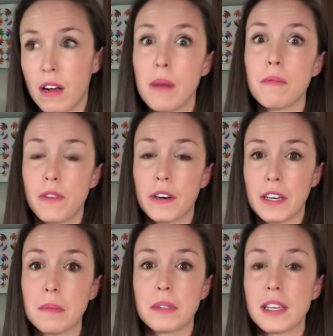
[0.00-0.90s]
I'm
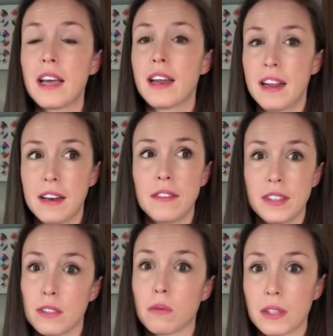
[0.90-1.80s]
very upset and
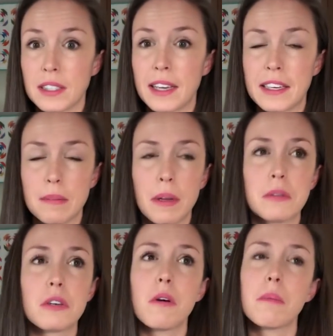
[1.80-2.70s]
this is really sad to me. I
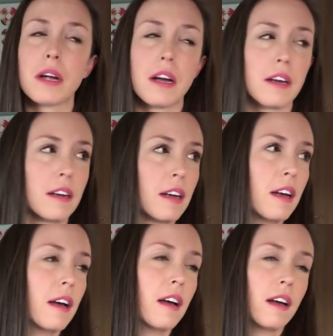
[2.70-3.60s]
was like, Oh my God.
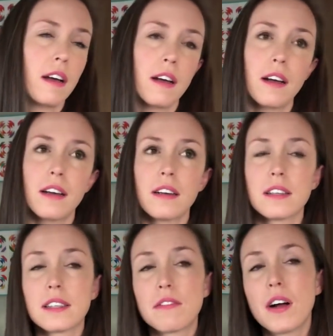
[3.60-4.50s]

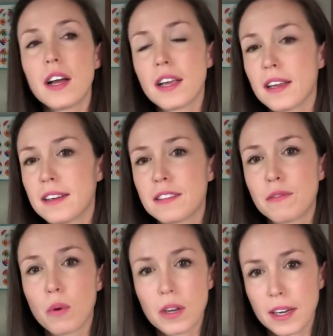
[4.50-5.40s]
I said, fine, it's
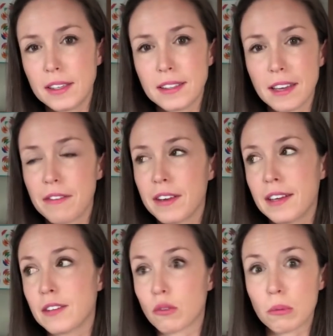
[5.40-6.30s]
four ninety
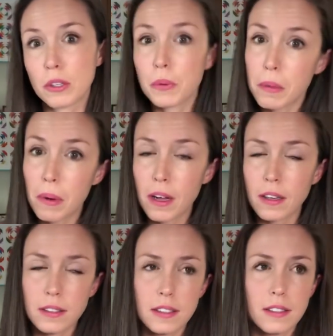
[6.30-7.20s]
seven, so only twenty
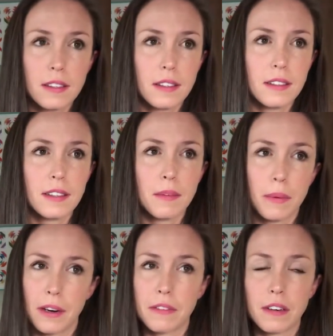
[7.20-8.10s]
bucks. I said,
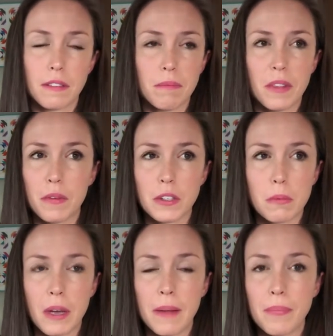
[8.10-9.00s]
whatever. I feel
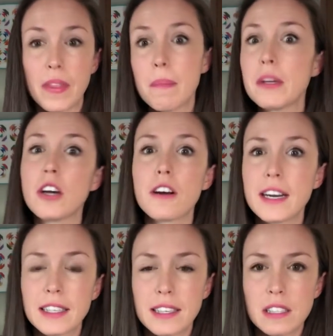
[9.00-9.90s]
so bad. And then my daughter
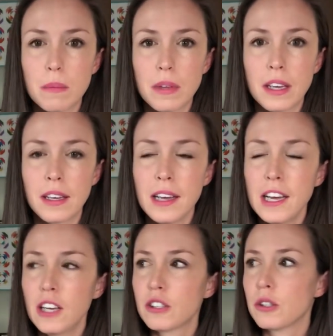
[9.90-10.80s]
had to get something.
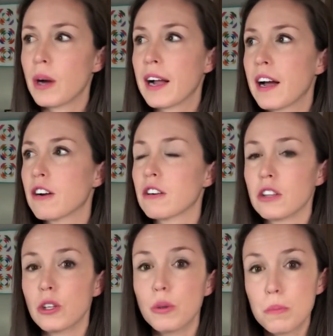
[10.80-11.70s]
So I got her a
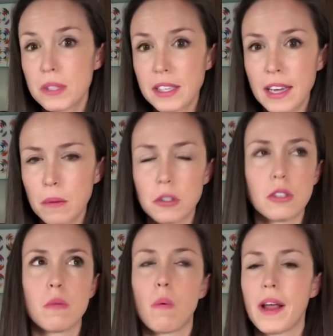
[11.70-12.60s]
loom set, which
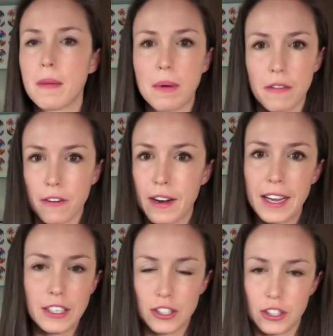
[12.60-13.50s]
is way above her
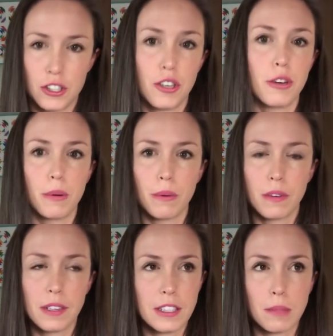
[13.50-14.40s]
age. She's two.
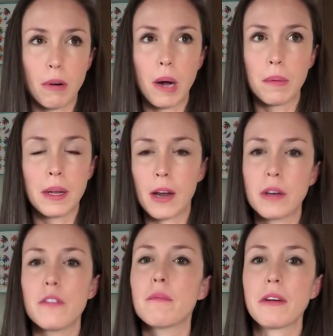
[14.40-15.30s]
This is probably I
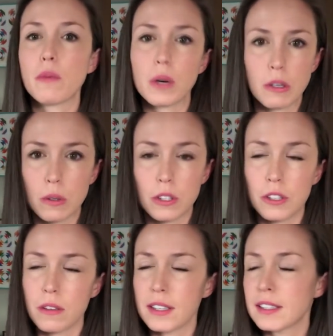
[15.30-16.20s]
don't even know if my four year old
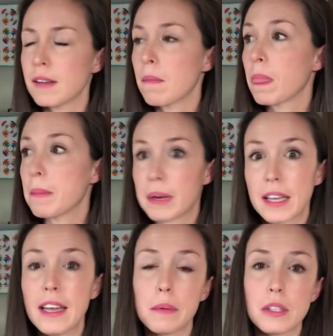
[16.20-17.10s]
could do this. But
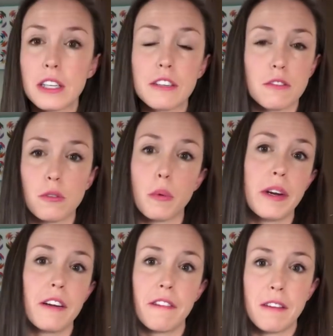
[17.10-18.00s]
again, it was clearance from
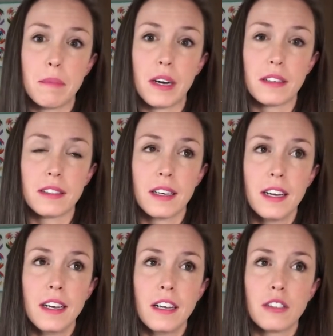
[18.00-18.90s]
twenty to five bucks.
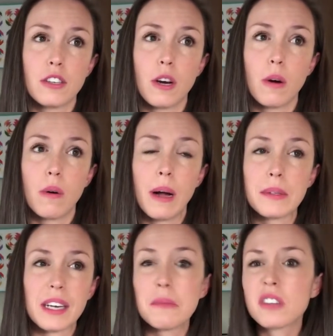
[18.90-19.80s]
So I
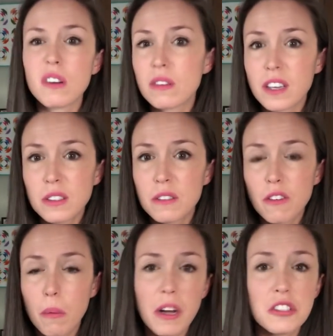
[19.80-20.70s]
was like, I'm just gonna hold on to it
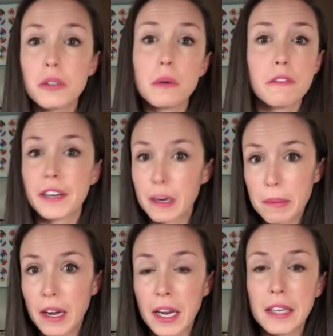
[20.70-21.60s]
for a while. She won't forget
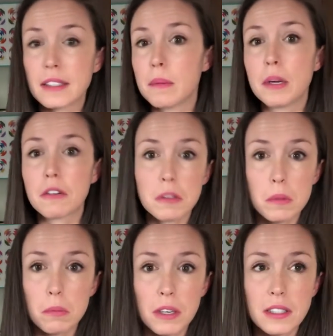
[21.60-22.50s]
about it, and it's gonna be a
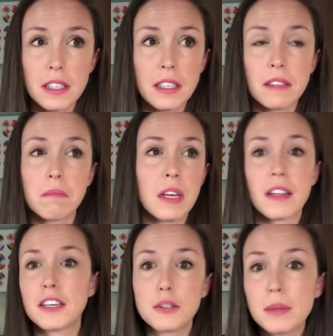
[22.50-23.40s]
Christmas present
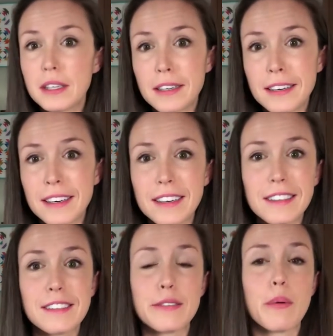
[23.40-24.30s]
in like two years,